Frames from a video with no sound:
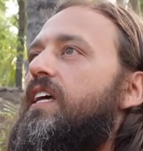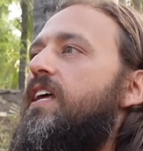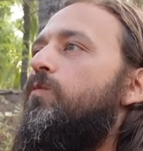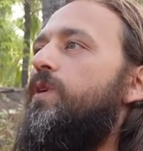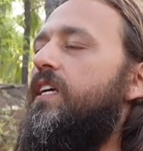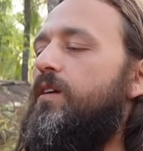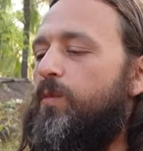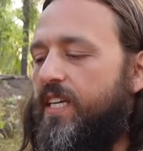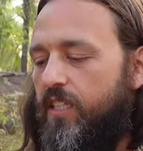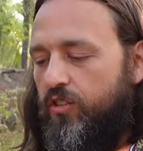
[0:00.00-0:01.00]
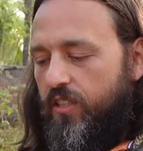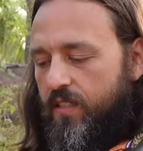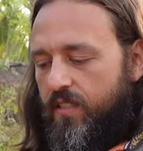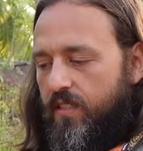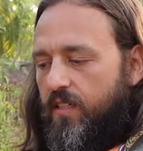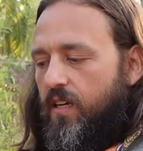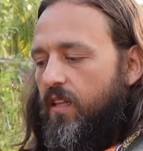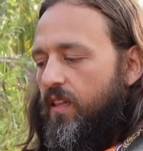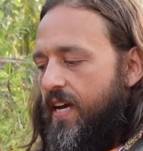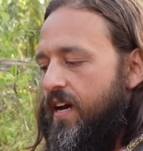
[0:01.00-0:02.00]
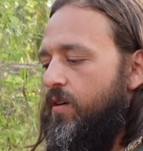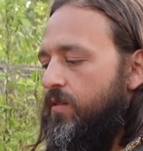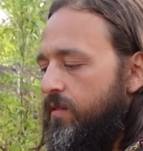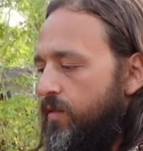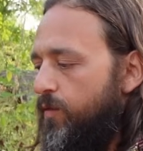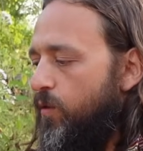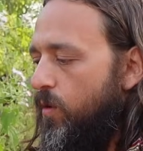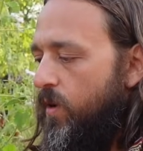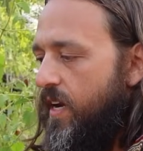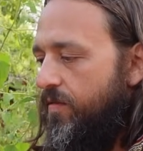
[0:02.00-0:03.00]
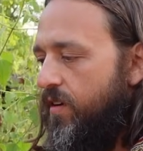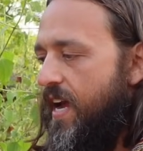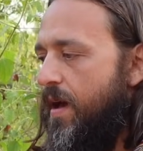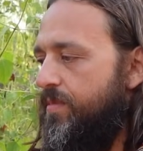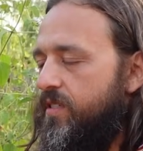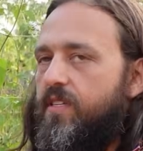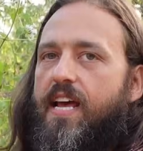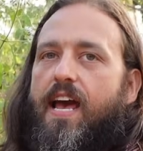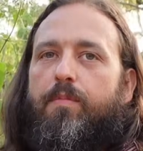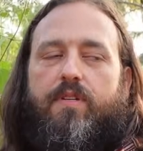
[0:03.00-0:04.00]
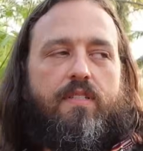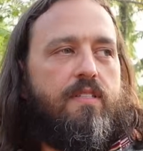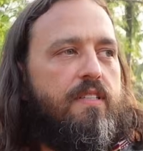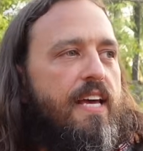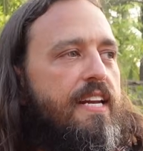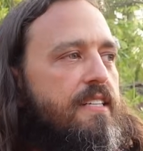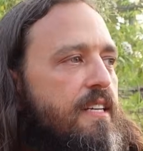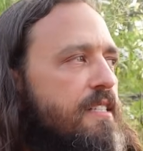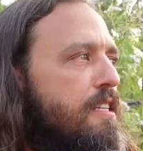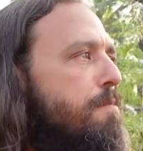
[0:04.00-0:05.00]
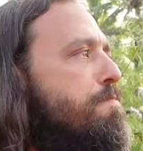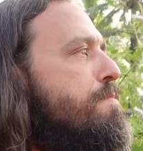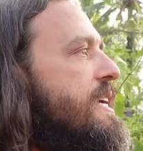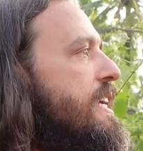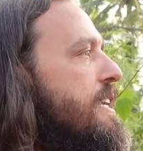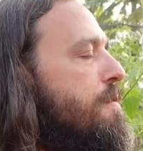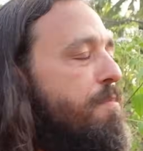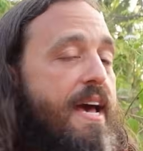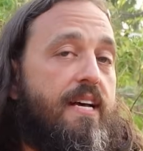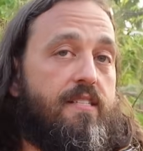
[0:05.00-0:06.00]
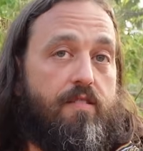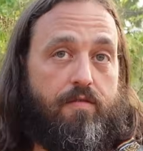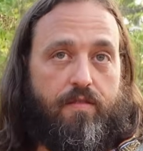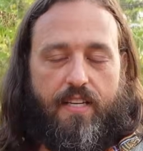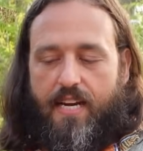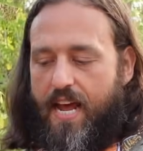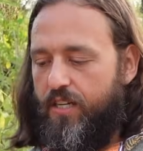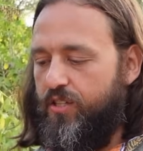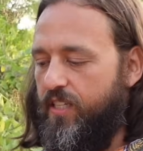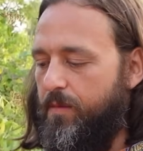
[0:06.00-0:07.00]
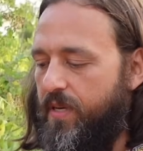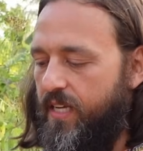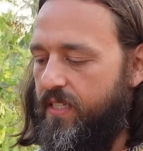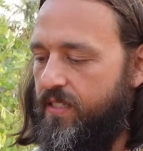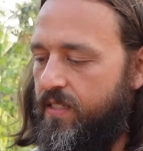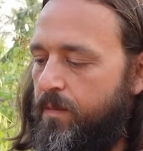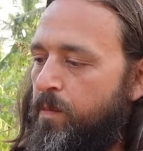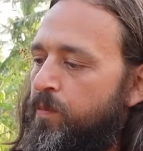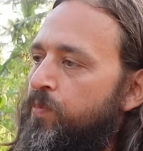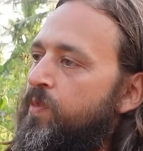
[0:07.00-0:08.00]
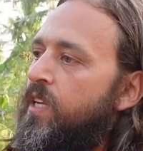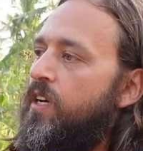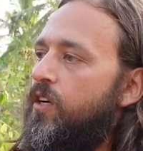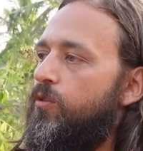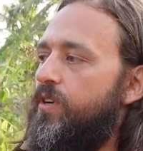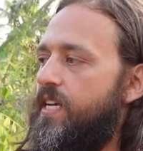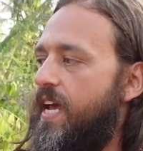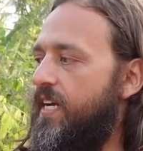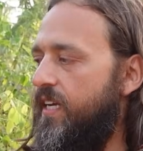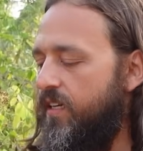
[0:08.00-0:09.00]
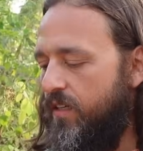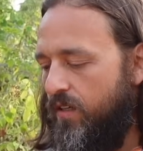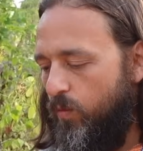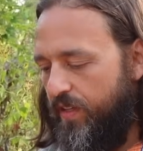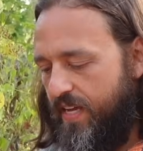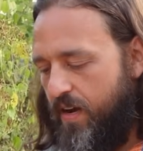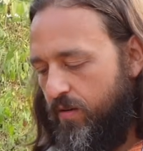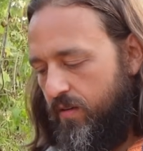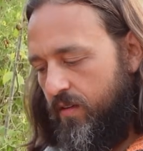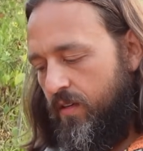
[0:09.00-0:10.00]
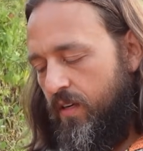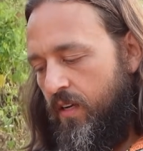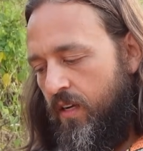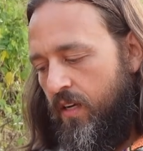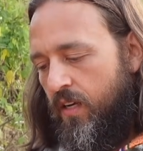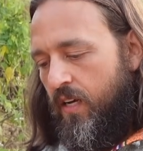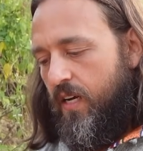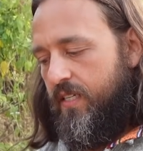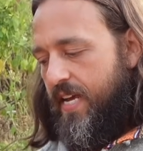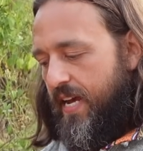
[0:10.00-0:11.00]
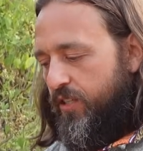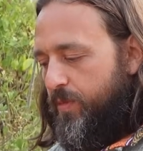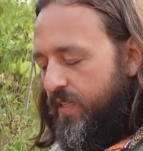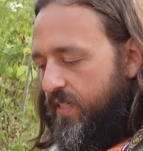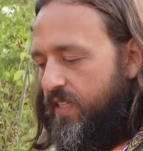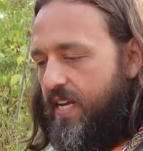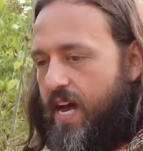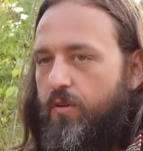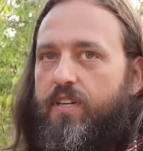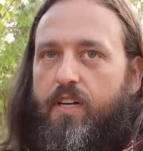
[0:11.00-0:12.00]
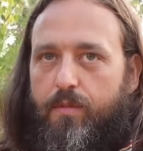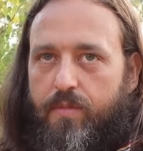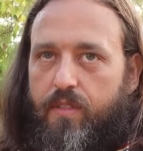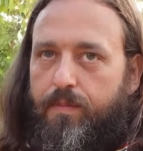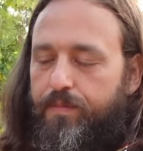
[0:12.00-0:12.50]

And we, we can just allow for whatever happens to happens. And it doesn't mean passive, it actually means creating without attachment to the outcomes.